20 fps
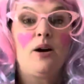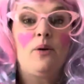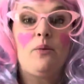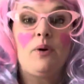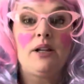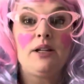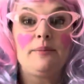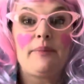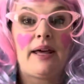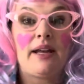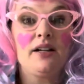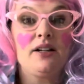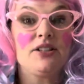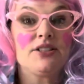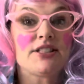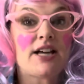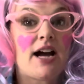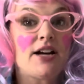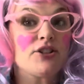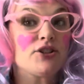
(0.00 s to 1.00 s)
Well, a medical
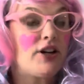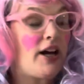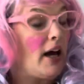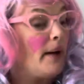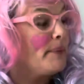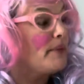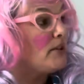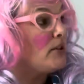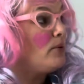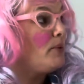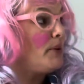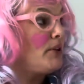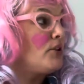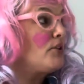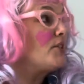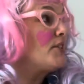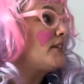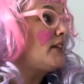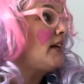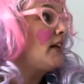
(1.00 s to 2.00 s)
doctor helps you when you're
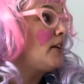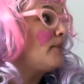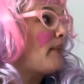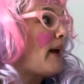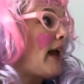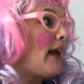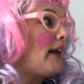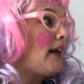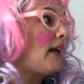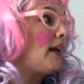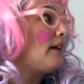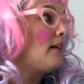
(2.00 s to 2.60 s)
sick, Maggie.